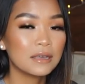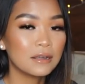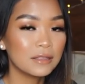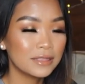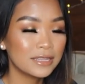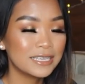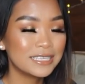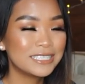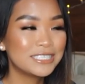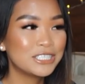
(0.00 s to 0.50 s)

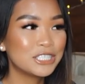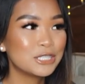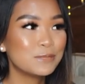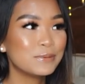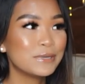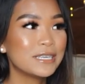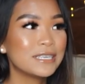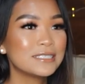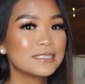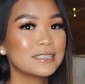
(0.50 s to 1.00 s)
on this just
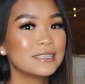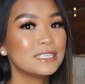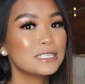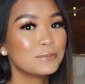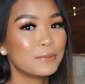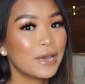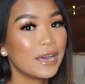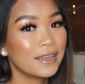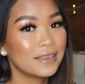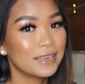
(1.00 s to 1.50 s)
because this
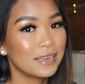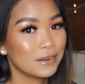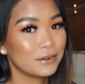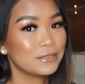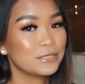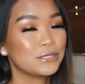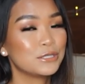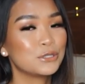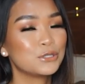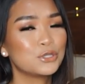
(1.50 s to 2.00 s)
bag
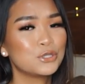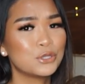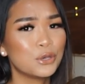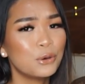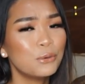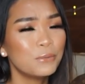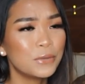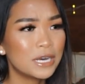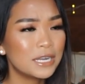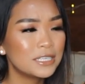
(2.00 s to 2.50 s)
carries
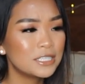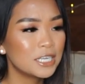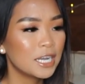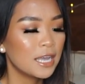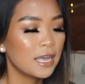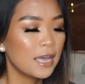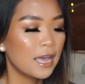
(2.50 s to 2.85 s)
so much.